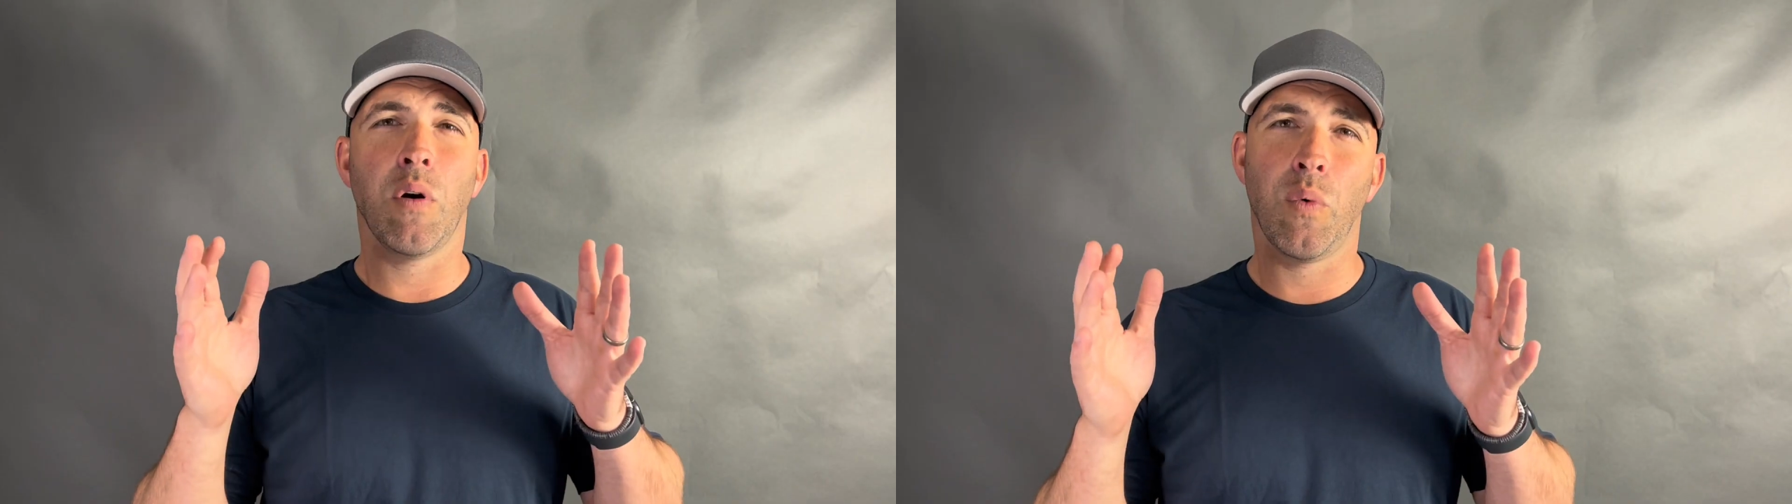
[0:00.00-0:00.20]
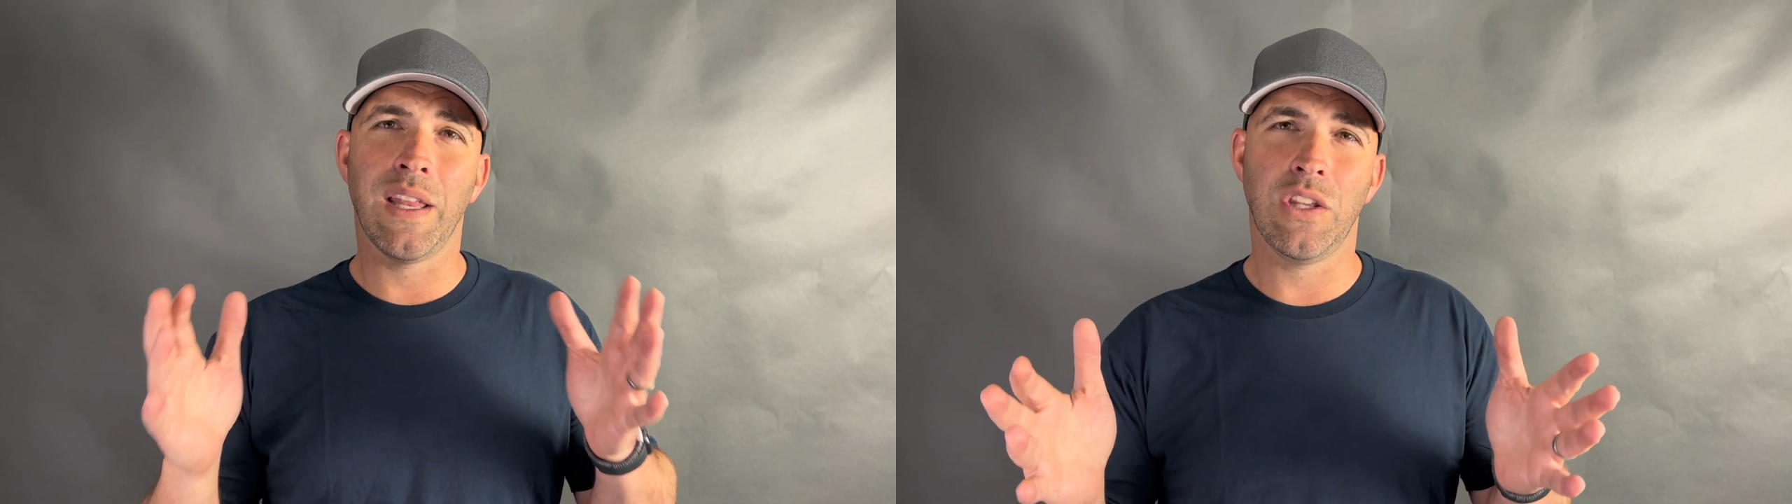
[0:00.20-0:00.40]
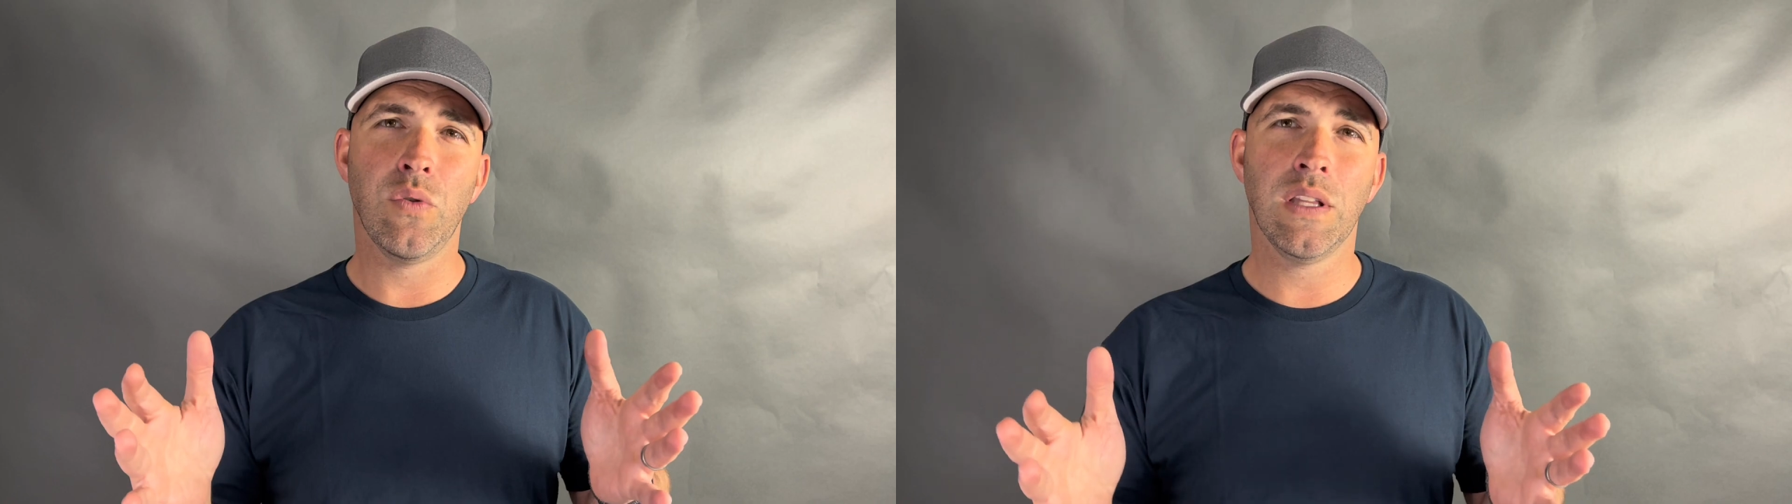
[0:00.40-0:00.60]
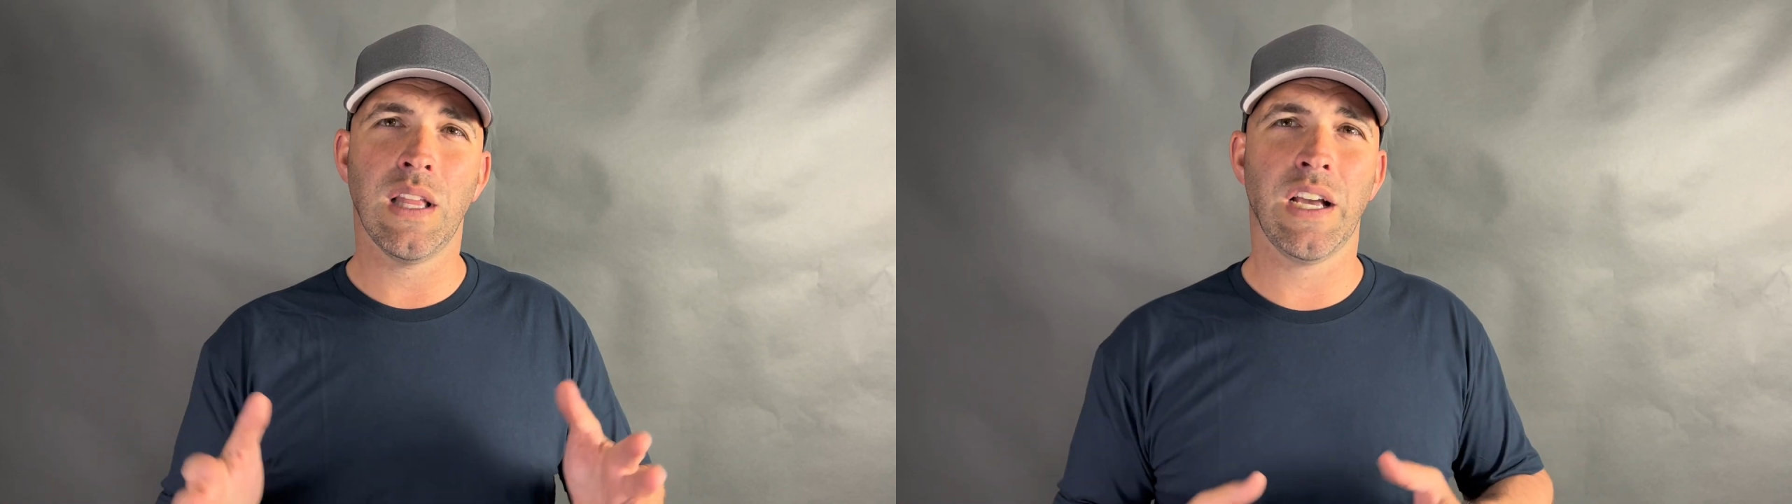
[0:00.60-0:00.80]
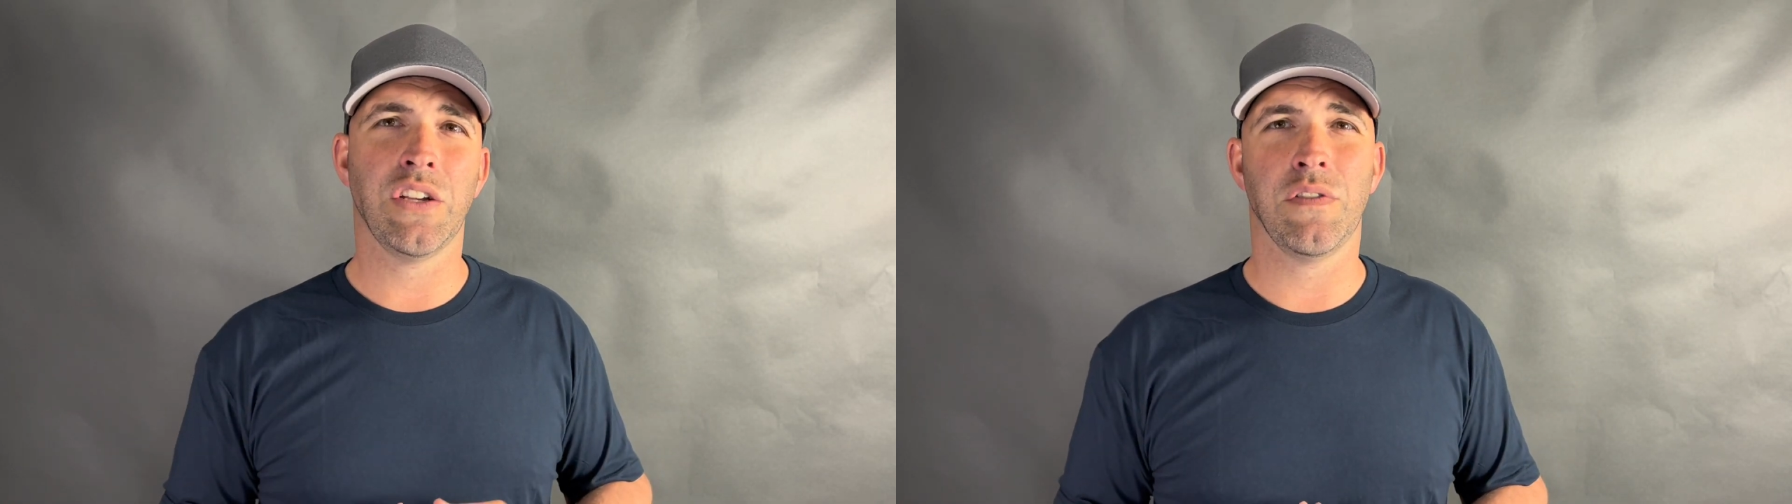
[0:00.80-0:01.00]
when you
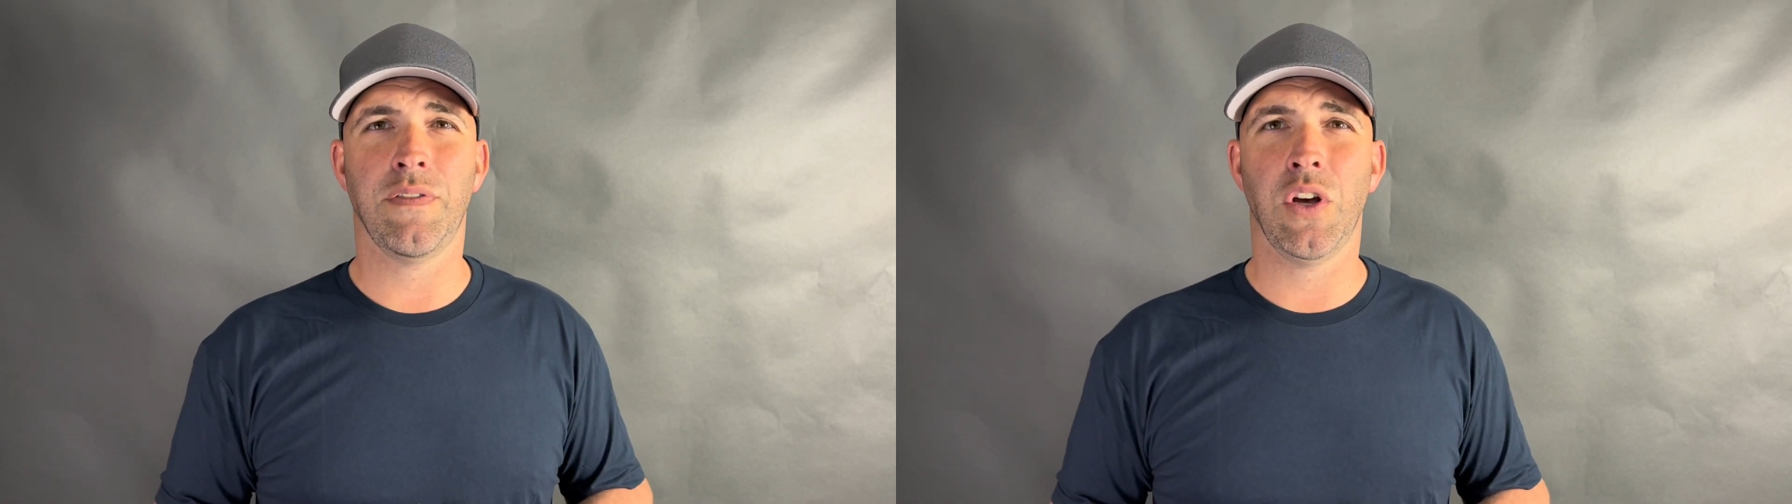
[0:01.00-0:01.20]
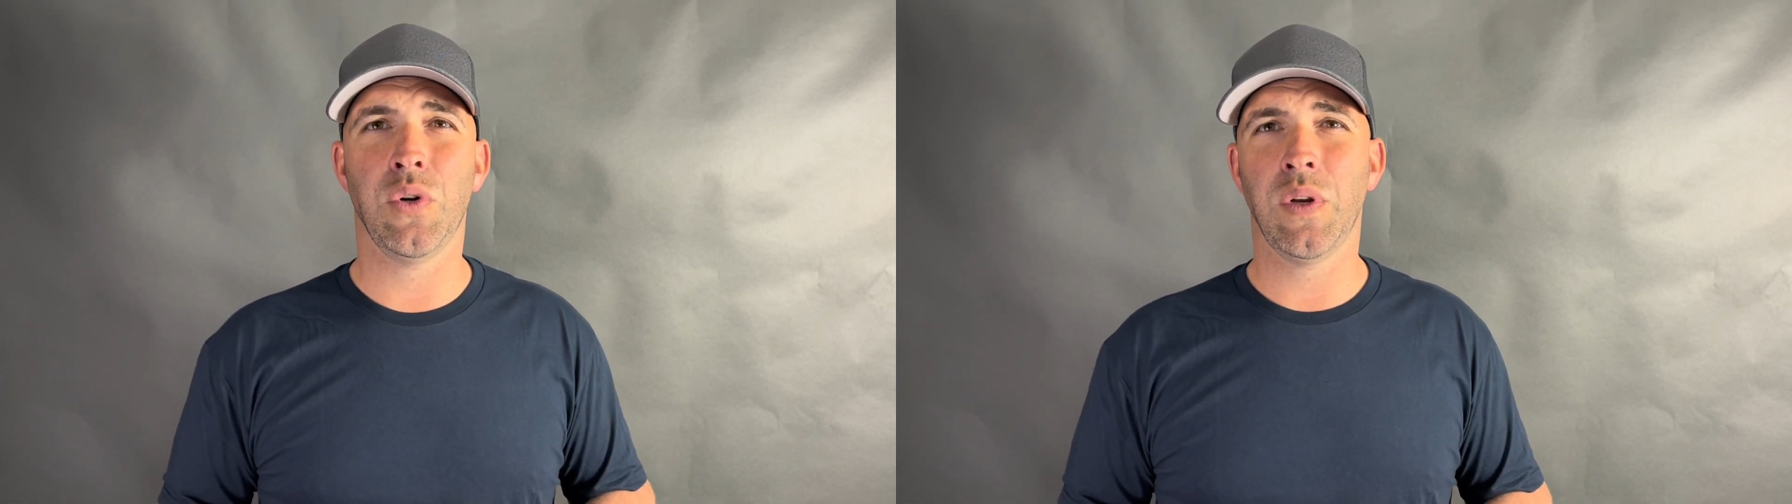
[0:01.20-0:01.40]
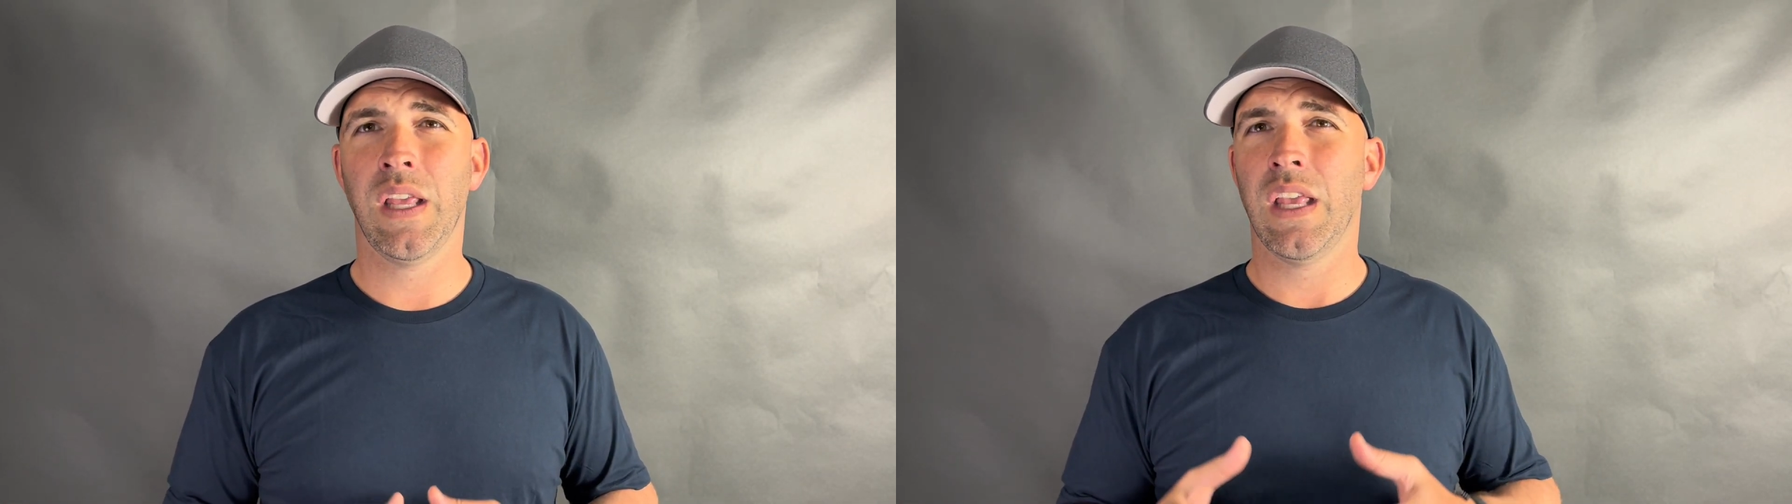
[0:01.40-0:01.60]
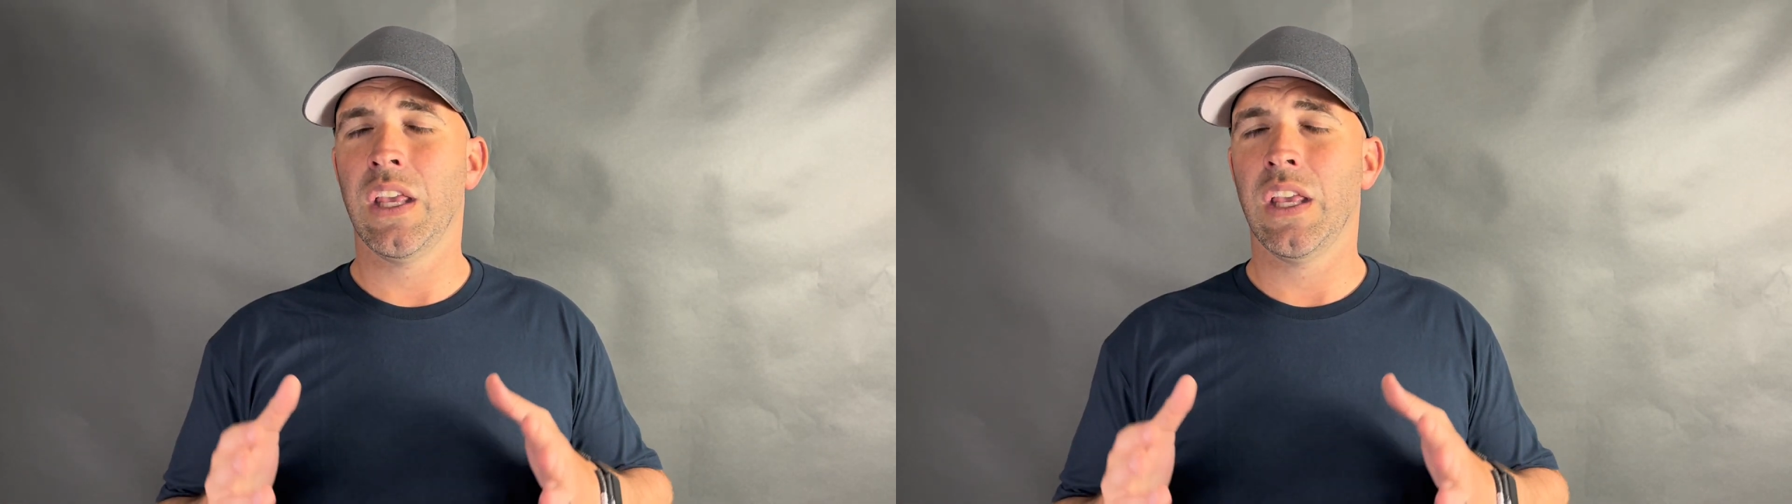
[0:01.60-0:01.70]
unlock your phone,